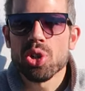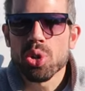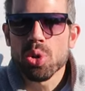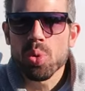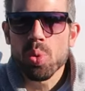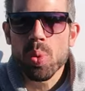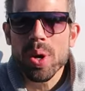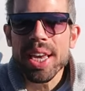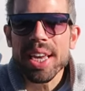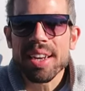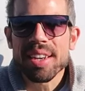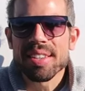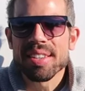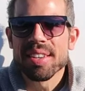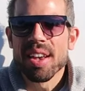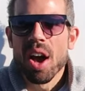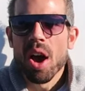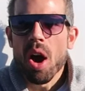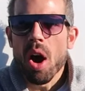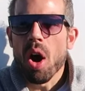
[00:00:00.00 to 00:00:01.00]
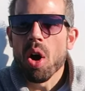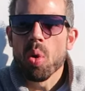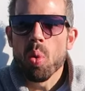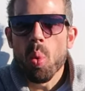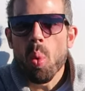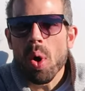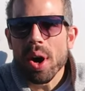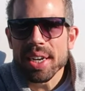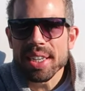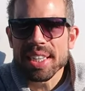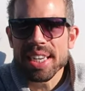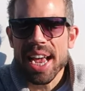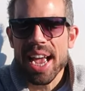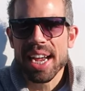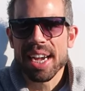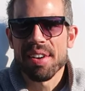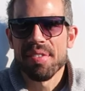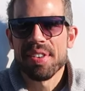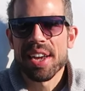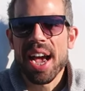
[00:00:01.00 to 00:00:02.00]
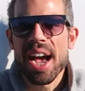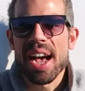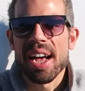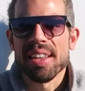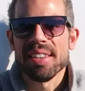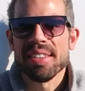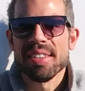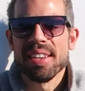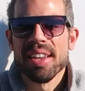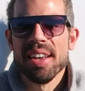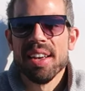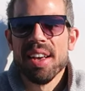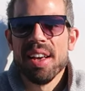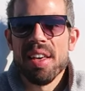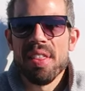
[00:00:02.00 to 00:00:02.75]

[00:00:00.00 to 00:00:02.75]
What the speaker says: 2 weeks on one tank of gas.